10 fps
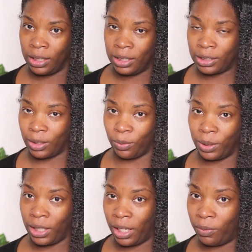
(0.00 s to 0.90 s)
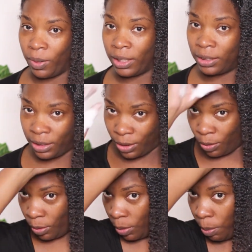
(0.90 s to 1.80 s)
So we ain't wasting
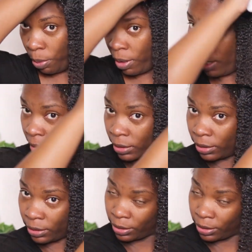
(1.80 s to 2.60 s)
no product,